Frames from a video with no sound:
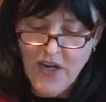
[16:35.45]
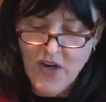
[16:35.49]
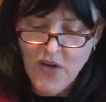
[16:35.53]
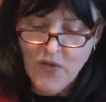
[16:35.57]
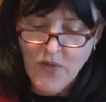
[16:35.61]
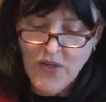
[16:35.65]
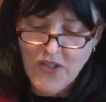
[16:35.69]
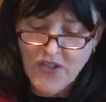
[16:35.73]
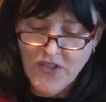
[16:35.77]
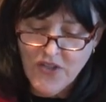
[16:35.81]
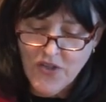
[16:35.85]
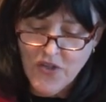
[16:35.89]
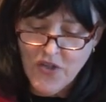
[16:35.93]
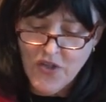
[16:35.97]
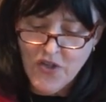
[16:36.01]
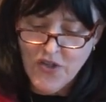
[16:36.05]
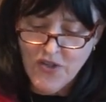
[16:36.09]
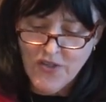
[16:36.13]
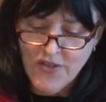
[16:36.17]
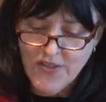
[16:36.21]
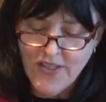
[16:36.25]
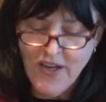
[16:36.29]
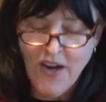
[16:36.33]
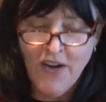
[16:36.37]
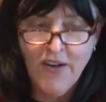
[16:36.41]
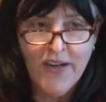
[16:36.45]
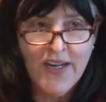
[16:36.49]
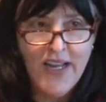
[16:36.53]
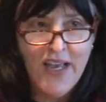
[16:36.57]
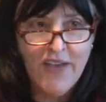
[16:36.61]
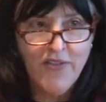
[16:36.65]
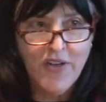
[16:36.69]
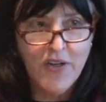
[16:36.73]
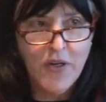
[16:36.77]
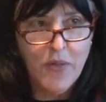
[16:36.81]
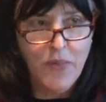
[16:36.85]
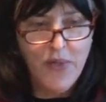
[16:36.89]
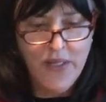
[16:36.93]
researchers are
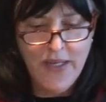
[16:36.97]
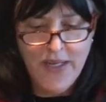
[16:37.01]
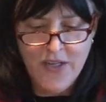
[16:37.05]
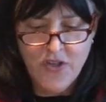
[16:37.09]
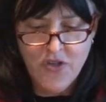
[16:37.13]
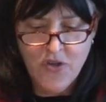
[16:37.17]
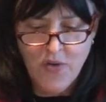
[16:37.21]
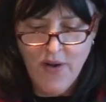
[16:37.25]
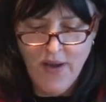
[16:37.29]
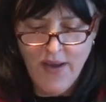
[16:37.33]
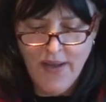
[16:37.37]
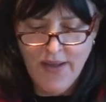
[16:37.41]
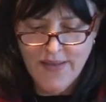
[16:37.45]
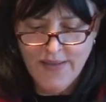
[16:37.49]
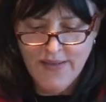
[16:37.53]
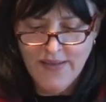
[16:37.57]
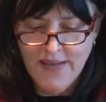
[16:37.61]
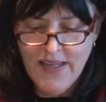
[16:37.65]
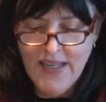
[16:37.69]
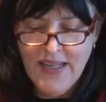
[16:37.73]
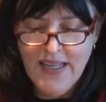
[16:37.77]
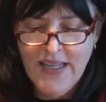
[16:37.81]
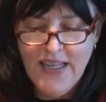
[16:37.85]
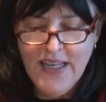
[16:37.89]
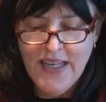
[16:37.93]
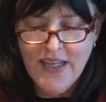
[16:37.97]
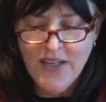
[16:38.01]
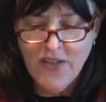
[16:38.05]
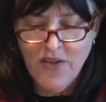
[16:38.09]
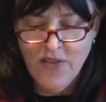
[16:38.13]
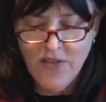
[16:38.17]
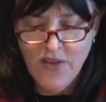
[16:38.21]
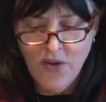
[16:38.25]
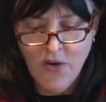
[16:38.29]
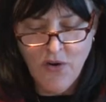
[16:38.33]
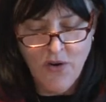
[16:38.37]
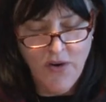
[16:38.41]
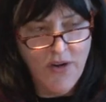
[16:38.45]
inevitably drawn into
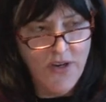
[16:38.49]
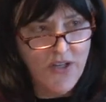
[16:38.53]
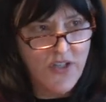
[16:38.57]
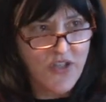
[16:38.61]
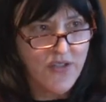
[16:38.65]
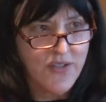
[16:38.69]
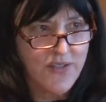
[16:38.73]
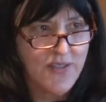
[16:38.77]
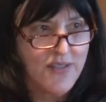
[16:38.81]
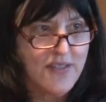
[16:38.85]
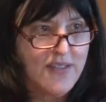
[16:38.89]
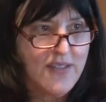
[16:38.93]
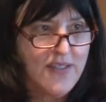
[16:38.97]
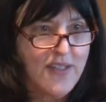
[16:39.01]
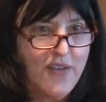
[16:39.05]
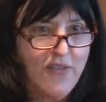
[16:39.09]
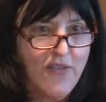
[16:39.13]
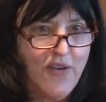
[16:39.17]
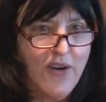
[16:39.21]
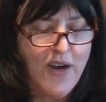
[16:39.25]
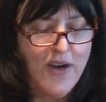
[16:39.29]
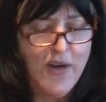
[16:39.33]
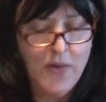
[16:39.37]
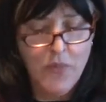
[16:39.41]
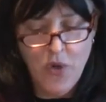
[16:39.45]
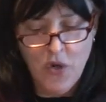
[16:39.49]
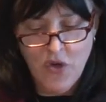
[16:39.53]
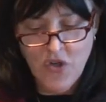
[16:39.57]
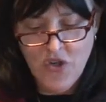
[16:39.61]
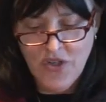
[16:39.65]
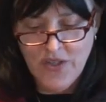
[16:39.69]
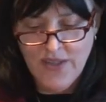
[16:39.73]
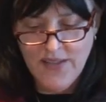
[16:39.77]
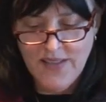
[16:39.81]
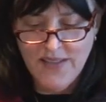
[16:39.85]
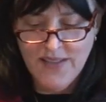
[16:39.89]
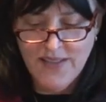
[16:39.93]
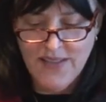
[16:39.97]
the origins of our
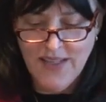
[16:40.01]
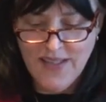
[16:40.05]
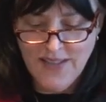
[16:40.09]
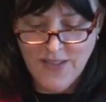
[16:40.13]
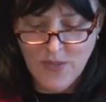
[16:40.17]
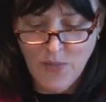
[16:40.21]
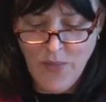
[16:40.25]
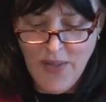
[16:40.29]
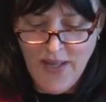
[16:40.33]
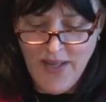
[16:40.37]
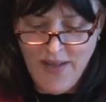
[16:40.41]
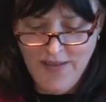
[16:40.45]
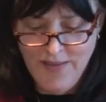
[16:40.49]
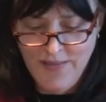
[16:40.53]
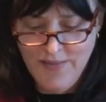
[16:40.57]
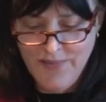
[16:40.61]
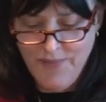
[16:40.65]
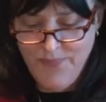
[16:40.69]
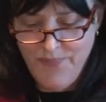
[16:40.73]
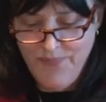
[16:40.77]
emotions as well.